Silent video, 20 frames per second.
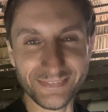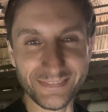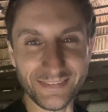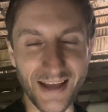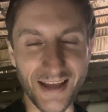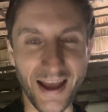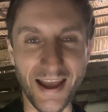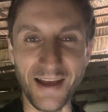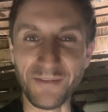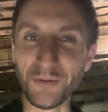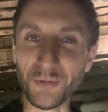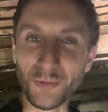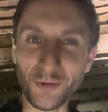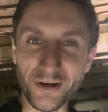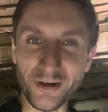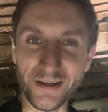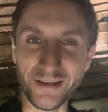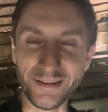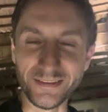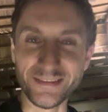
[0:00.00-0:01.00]
Hi
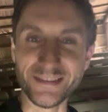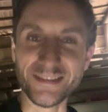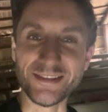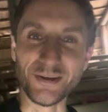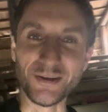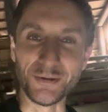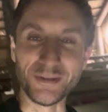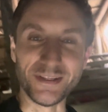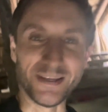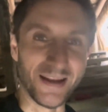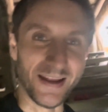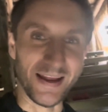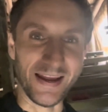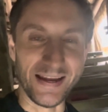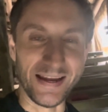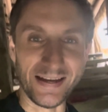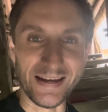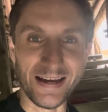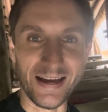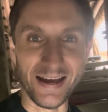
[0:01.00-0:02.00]
everyone. So
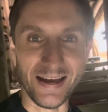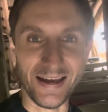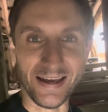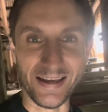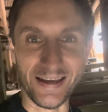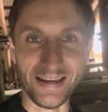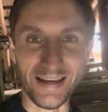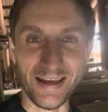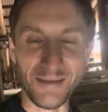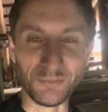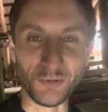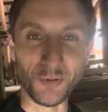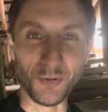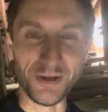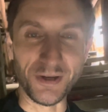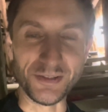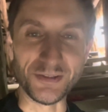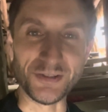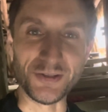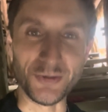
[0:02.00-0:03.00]
today I am
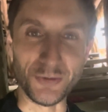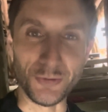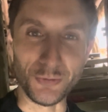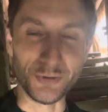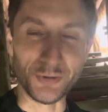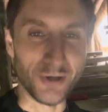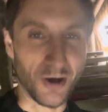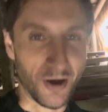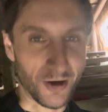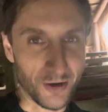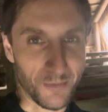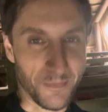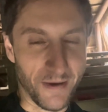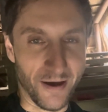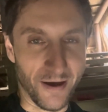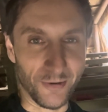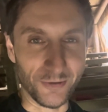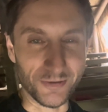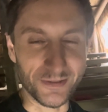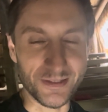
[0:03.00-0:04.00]
going to talk
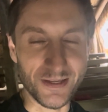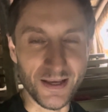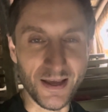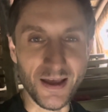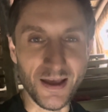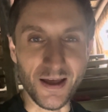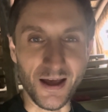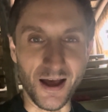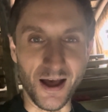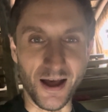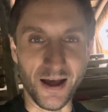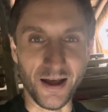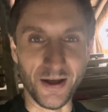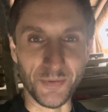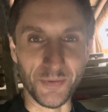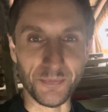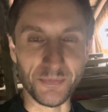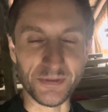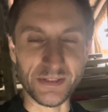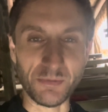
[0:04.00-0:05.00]
about
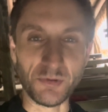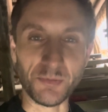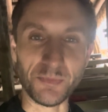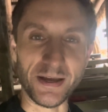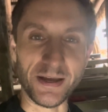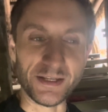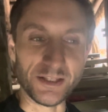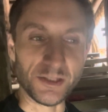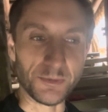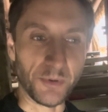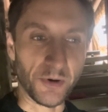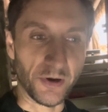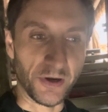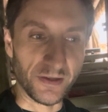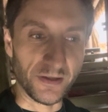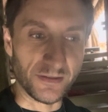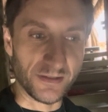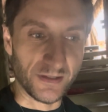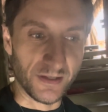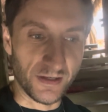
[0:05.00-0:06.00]
um, some of my
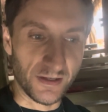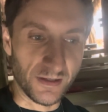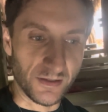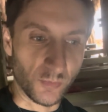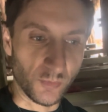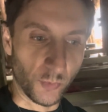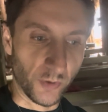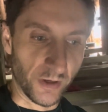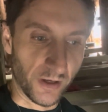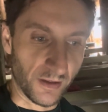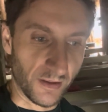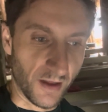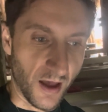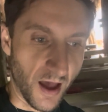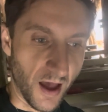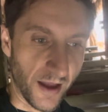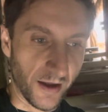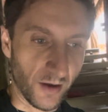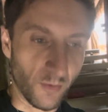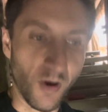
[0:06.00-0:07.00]
experiences with
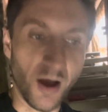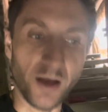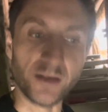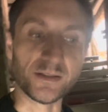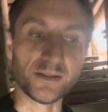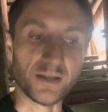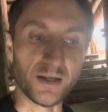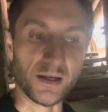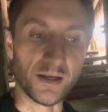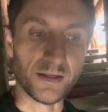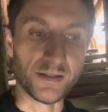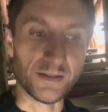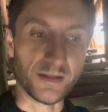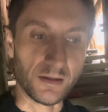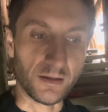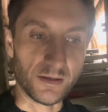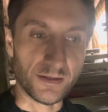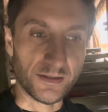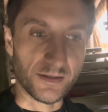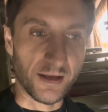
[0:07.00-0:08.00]
ayahuasca,
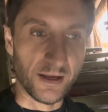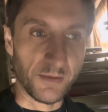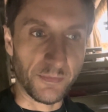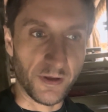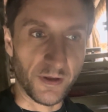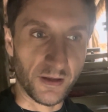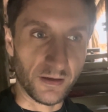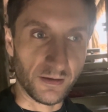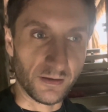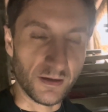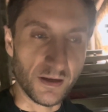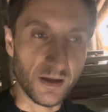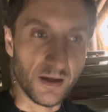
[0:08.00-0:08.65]
psilocybin,